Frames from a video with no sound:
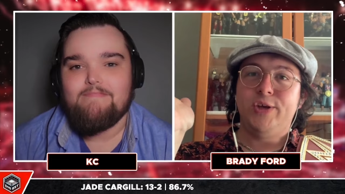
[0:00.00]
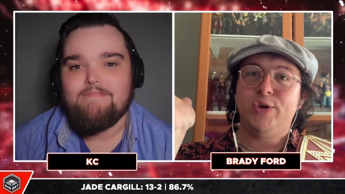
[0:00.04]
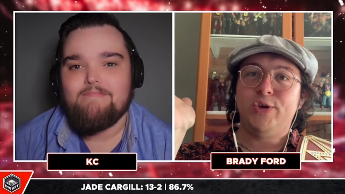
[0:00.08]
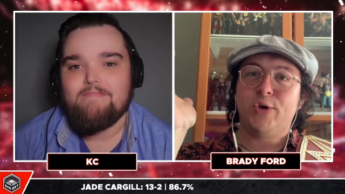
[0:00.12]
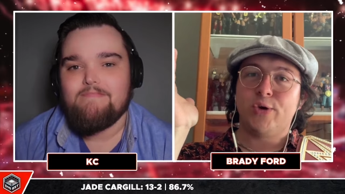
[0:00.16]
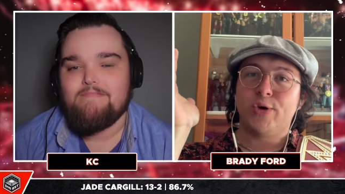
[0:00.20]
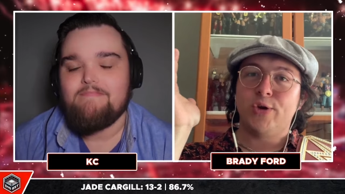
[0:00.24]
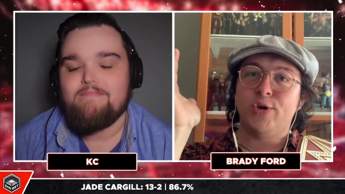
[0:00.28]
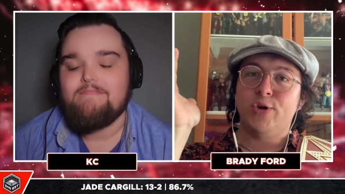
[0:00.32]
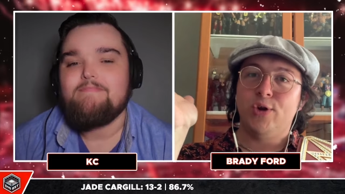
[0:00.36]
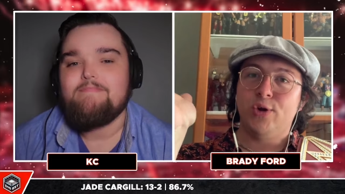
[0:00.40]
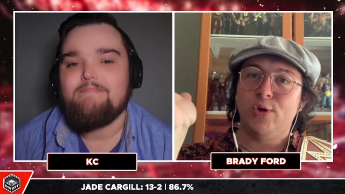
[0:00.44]

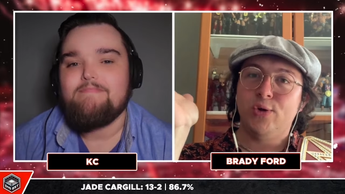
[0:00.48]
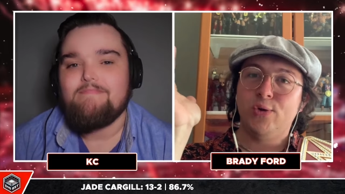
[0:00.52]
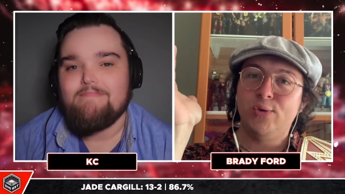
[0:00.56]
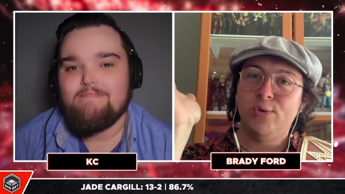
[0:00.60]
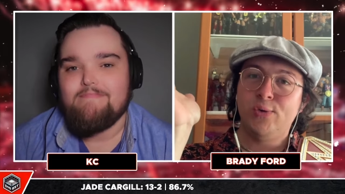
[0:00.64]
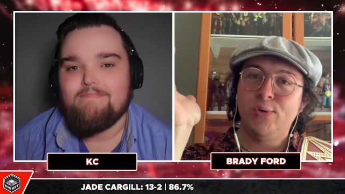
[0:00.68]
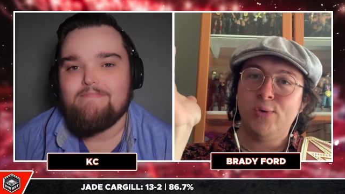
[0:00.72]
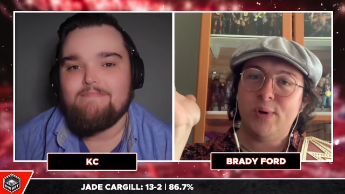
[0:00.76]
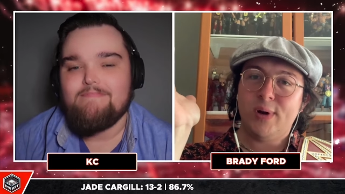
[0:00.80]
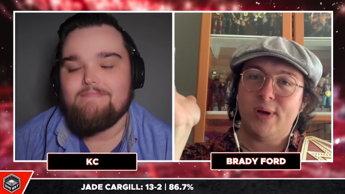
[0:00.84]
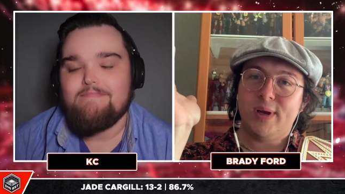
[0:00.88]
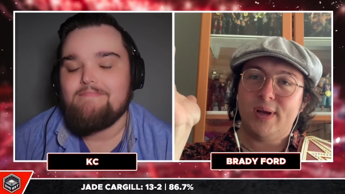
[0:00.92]
Speaker 1: your
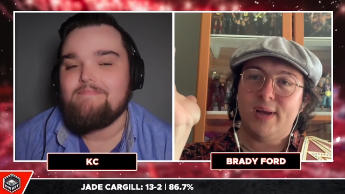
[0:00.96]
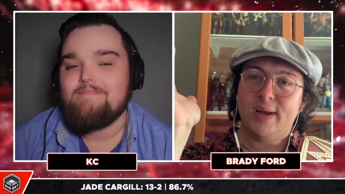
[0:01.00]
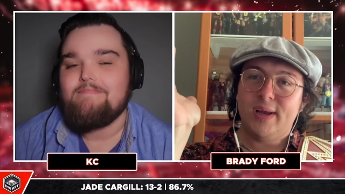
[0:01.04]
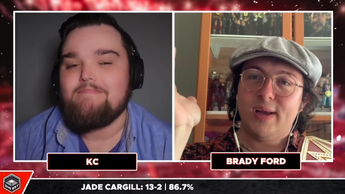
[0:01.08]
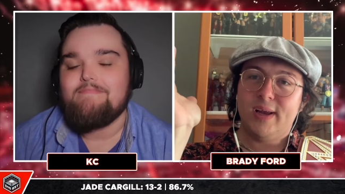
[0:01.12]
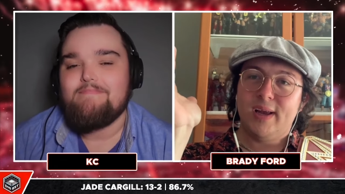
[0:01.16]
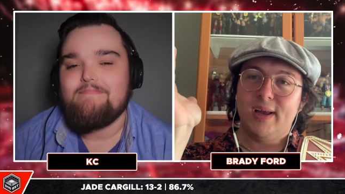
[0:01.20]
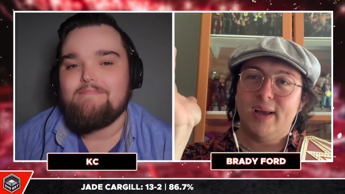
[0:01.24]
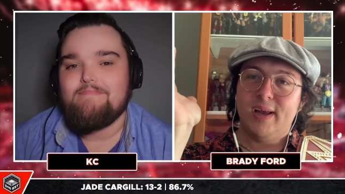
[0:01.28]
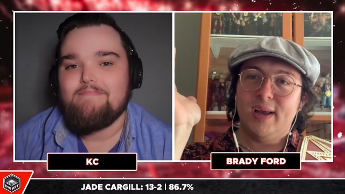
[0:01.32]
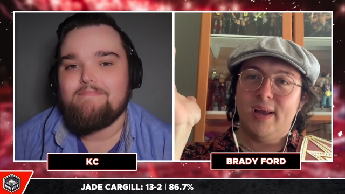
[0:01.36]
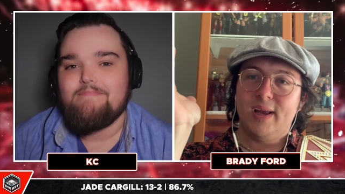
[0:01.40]
new
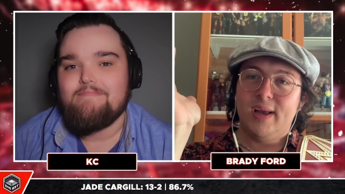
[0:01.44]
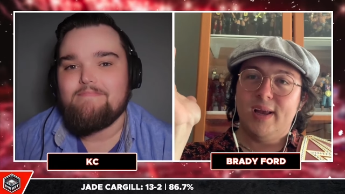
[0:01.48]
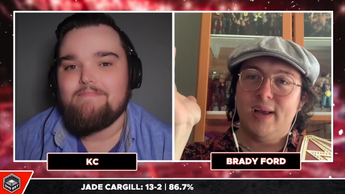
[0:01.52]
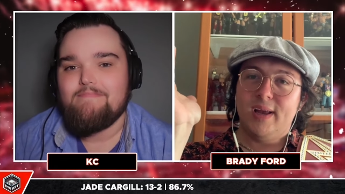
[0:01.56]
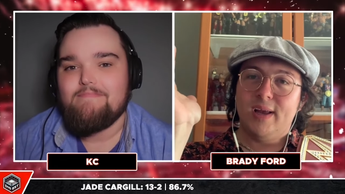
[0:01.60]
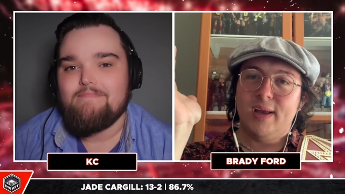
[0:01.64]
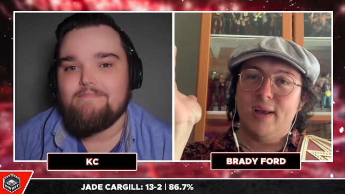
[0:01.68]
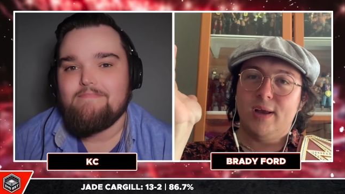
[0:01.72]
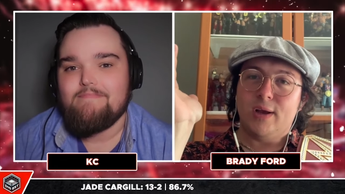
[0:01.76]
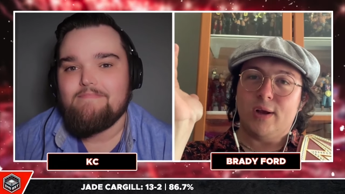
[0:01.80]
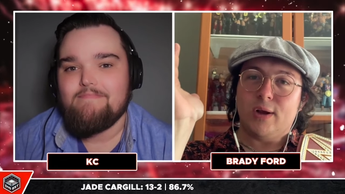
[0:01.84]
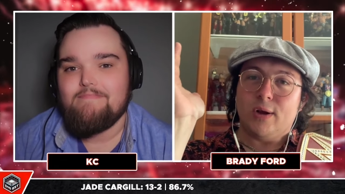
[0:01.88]

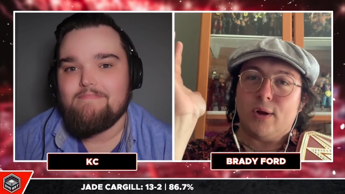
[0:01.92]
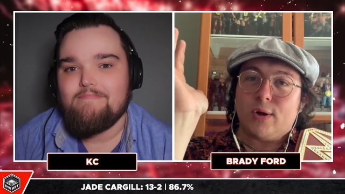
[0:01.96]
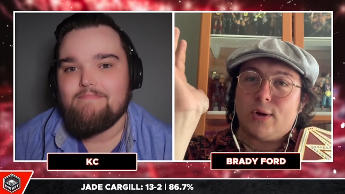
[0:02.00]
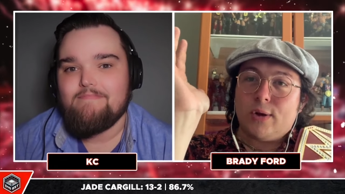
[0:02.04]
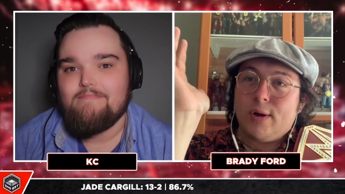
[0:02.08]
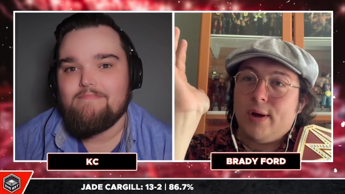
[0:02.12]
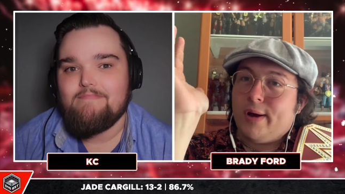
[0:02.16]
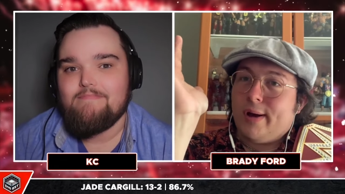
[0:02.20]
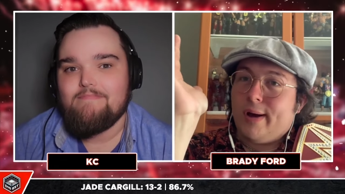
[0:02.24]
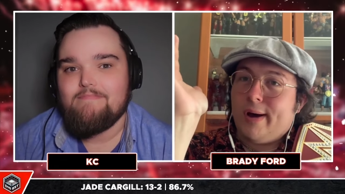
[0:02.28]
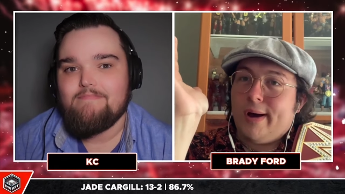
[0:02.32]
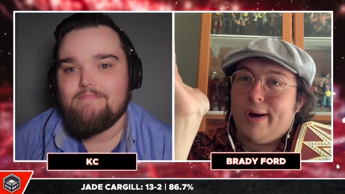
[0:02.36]

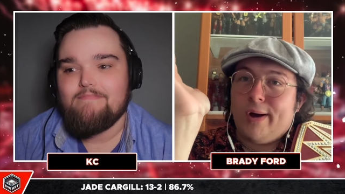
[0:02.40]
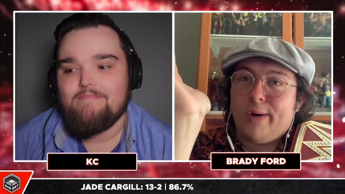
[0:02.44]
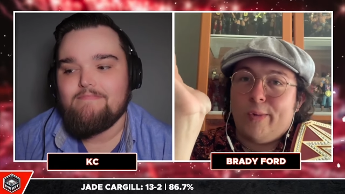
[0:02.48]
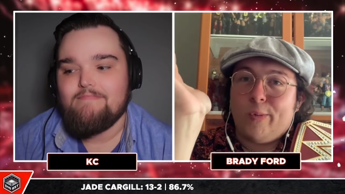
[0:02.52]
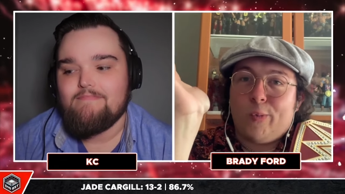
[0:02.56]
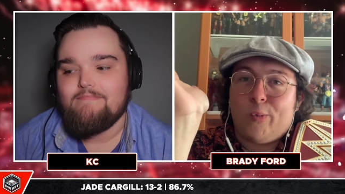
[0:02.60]
uh,